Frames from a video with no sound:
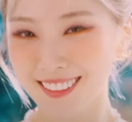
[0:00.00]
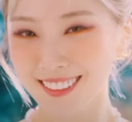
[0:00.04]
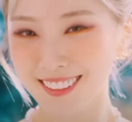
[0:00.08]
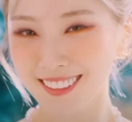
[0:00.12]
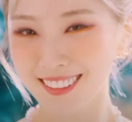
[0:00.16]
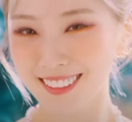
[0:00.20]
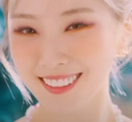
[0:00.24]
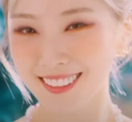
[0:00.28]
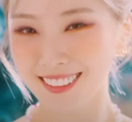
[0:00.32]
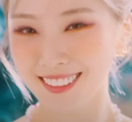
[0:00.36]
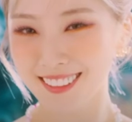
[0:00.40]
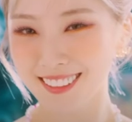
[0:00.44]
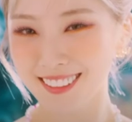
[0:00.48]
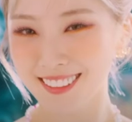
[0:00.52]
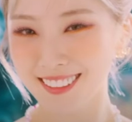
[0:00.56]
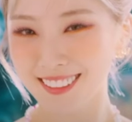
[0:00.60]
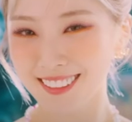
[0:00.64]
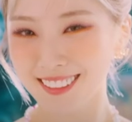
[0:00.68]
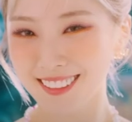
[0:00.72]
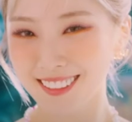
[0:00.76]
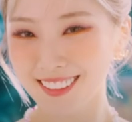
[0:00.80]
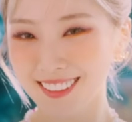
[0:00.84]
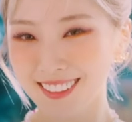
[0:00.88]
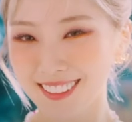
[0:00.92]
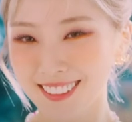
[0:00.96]

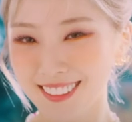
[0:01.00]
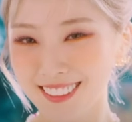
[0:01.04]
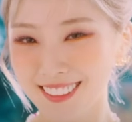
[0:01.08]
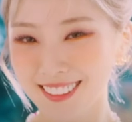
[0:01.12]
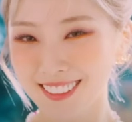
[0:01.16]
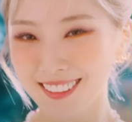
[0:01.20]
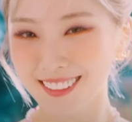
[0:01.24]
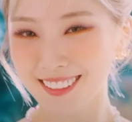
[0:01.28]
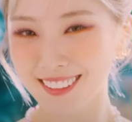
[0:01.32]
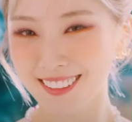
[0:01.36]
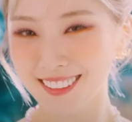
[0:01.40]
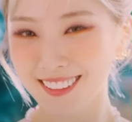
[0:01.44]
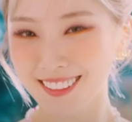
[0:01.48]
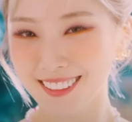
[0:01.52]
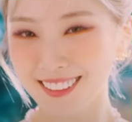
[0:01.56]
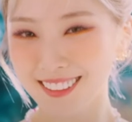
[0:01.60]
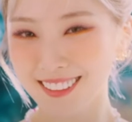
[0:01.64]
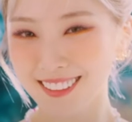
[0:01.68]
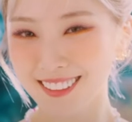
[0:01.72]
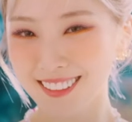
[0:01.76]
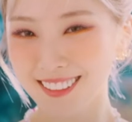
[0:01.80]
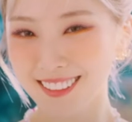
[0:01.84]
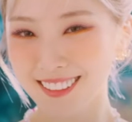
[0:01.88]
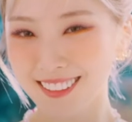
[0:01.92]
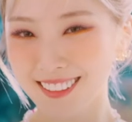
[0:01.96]

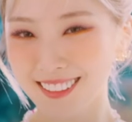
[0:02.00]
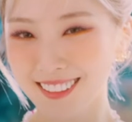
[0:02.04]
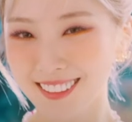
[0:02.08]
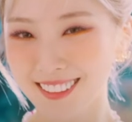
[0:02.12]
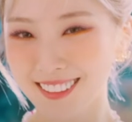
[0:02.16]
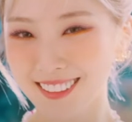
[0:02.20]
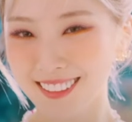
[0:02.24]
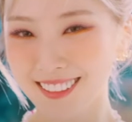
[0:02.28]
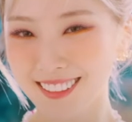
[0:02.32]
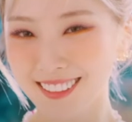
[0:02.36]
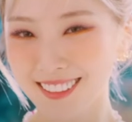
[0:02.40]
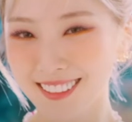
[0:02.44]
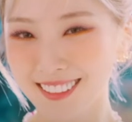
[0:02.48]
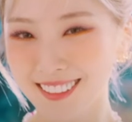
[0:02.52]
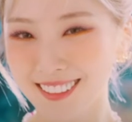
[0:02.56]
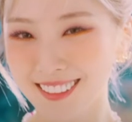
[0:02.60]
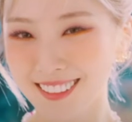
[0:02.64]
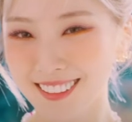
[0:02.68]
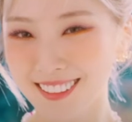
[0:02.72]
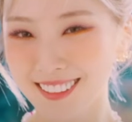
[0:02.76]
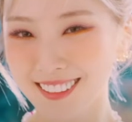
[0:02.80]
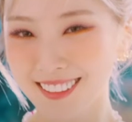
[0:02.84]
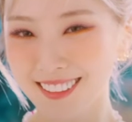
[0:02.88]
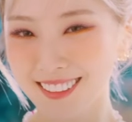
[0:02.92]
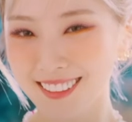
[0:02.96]

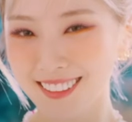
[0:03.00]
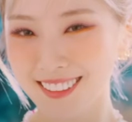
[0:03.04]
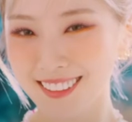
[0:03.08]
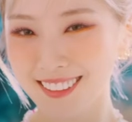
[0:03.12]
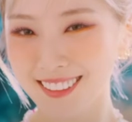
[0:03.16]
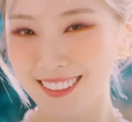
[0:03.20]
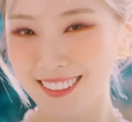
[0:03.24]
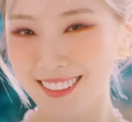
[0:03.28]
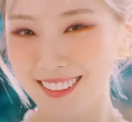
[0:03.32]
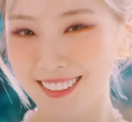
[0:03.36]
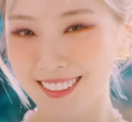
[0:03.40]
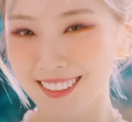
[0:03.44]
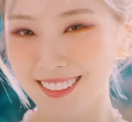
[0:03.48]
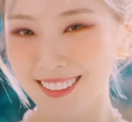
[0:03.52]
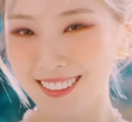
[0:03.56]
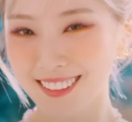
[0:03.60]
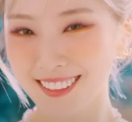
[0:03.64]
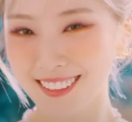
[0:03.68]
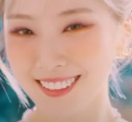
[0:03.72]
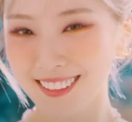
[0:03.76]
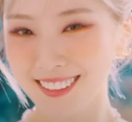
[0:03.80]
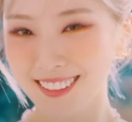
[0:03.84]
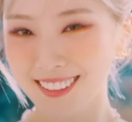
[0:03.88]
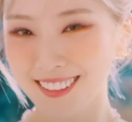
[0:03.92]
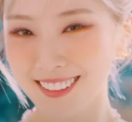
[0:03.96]
This person isn't speaking.